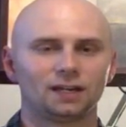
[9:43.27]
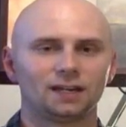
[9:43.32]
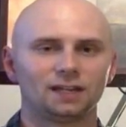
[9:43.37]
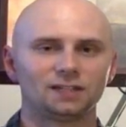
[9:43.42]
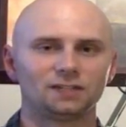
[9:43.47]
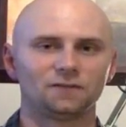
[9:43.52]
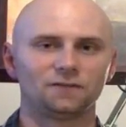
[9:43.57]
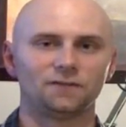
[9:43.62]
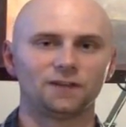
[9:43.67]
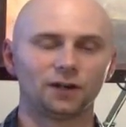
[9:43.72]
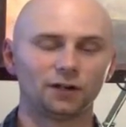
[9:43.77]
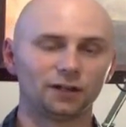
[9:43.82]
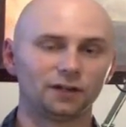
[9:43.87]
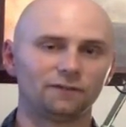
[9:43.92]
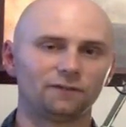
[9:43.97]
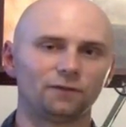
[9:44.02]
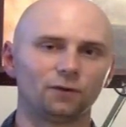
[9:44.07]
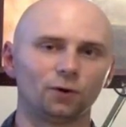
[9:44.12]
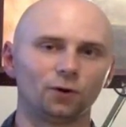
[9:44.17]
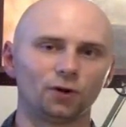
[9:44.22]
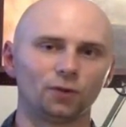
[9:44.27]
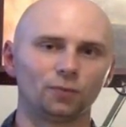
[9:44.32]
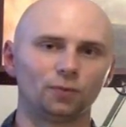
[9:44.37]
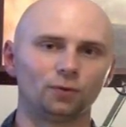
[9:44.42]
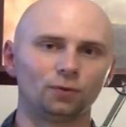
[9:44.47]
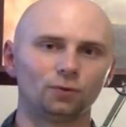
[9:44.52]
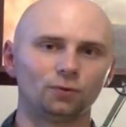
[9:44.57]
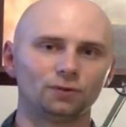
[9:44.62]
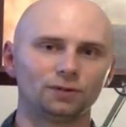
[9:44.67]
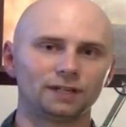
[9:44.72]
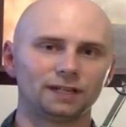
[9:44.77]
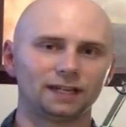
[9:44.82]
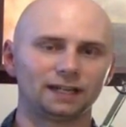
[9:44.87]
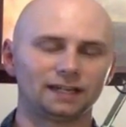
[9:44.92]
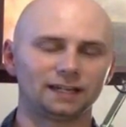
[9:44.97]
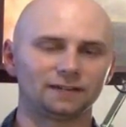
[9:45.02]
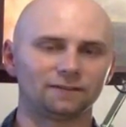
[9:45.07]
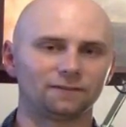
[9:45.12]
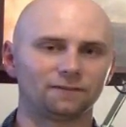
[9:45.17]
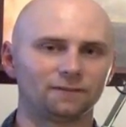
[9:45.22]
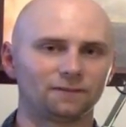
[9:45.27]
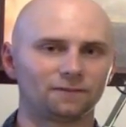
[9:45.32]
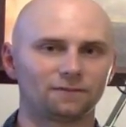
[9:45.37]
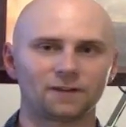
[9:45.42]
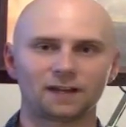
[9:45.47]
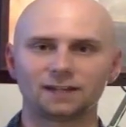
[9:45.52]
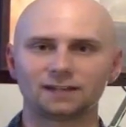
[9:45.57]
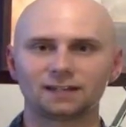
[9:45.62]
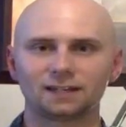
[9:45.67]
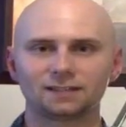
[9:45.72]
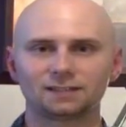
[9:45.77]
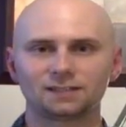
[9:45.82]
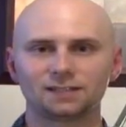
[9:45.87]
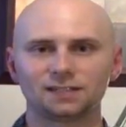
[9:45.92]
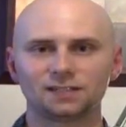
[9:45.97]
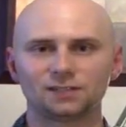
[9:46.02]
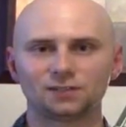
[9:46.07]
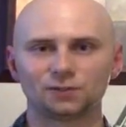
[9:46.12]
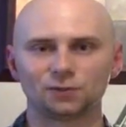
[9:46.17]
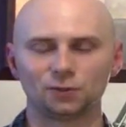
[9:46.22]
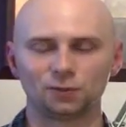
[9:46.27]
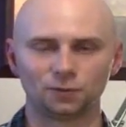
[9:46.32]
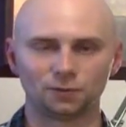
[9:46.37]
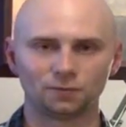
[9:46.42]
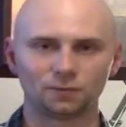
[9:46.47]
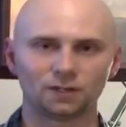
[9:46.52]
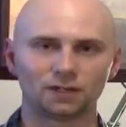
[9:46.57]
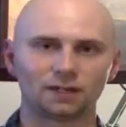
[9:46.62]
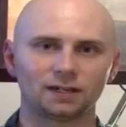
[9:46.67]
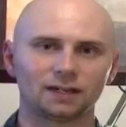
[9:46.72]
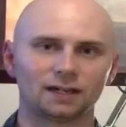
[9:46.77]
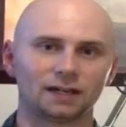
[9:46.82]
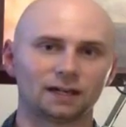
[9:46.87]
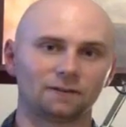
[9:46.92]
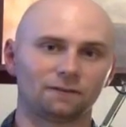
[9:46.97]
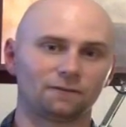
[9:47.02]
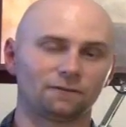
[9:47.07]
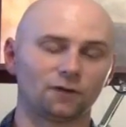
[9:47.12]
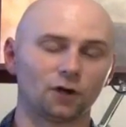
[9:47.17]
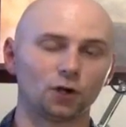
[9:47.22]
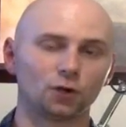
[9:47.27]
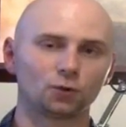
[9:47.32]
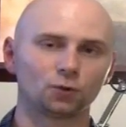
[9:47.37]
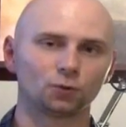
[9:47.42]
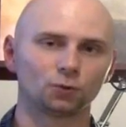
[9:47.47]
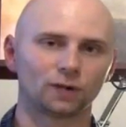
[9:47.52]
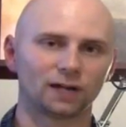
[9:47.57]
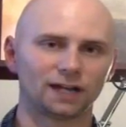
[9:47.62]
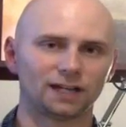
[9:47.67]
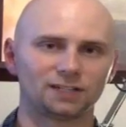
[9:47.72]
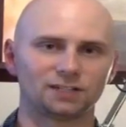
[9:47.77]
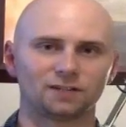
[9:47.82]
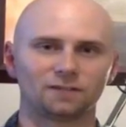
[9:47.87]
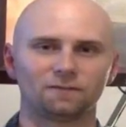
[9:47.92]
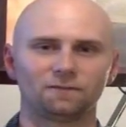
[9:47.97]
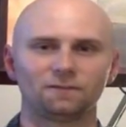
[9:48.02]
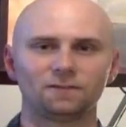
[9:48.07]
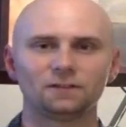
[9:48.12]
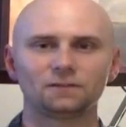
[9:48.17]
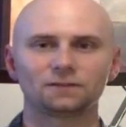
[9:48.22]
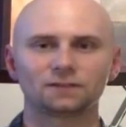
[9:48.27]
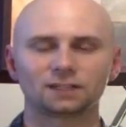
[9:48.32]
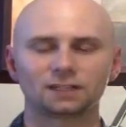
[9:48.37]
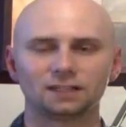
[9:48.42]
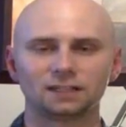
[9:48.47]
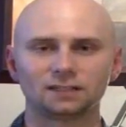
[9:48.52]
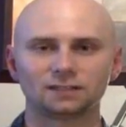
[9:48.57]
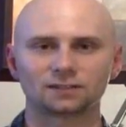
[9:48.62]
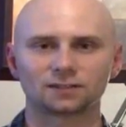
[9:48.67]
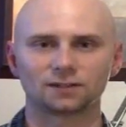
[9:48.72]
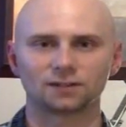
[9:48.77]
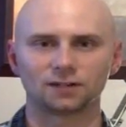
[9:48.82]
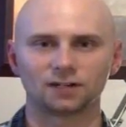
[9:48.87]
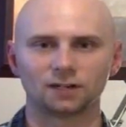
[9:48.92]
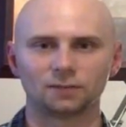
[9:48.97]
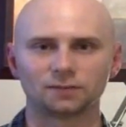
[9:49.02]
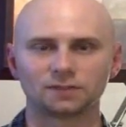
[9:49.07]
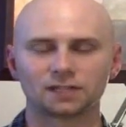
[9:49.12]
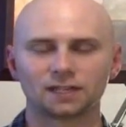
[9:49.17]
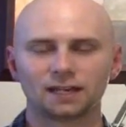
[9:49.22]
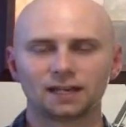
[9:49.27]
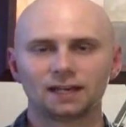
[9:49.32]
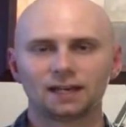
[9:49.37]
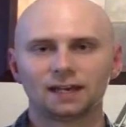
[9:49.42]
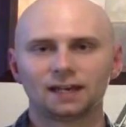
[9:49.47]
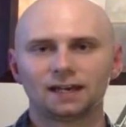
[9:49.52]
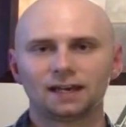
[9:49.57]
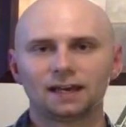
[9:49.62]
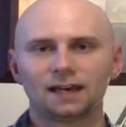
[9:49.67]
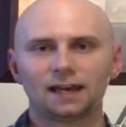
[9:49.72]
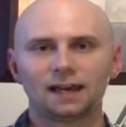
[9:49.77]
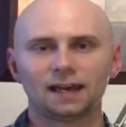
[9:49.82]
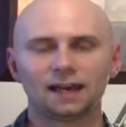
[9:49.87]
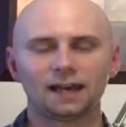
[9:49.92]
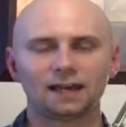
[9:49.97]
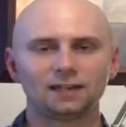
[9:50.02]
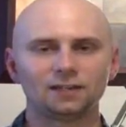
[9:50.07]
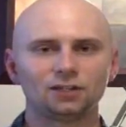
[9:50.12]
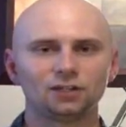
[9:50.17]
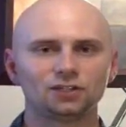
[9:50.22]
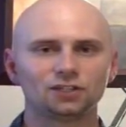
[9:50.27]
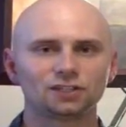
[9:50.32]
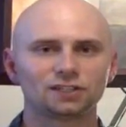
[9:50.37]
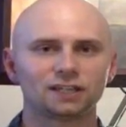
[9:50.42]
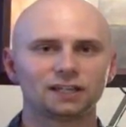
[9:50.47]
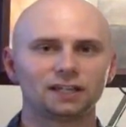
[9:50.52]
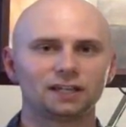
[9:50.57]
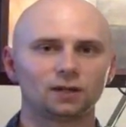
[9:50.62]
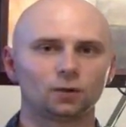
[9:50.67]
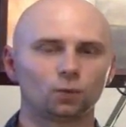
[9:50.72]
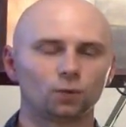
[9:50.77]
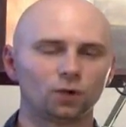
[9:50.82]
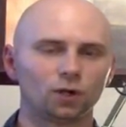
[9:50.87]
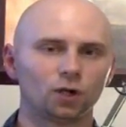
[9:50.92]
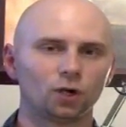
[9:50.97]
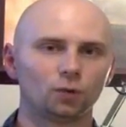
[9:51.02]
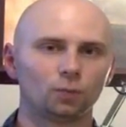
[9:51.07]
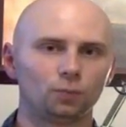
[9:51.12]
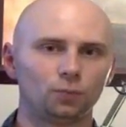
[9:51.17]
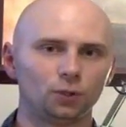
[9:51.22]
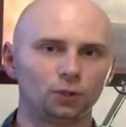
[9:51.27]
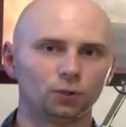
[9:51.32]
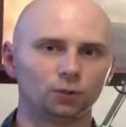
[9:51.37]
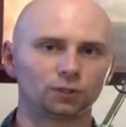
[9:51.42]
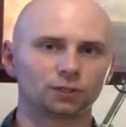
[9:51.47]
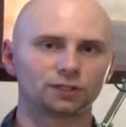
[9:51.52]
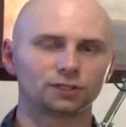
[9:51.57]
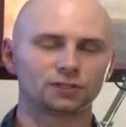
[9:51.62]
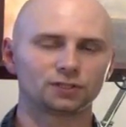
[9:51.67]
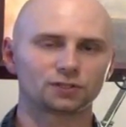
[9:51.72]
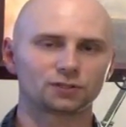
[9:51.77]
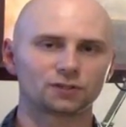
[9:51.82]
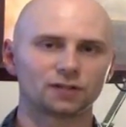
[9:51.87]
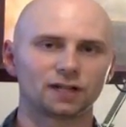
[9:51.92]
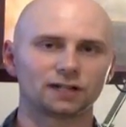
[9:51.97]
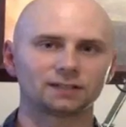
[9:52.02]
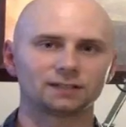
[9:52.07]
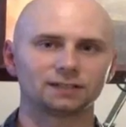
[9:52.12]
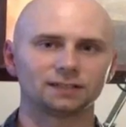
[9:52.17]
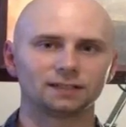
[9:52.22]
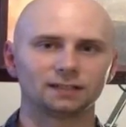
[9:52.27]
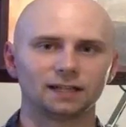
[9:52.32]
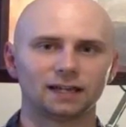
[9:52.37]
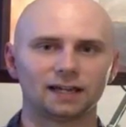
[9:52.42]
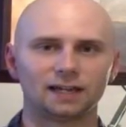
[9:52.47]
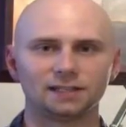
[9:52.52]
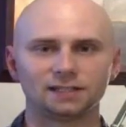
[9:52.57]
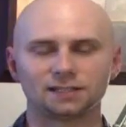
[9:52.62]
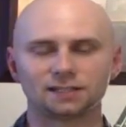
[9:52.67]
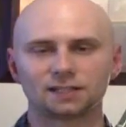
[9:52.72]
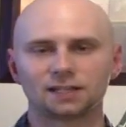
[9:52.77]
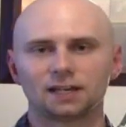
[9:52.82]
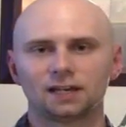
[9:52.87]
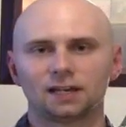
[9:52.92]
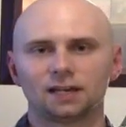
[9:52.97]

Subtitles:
It's very affordable. You're getting a fantastic zoom focal range at 15 times, and you're just getting a well-built, constructed lens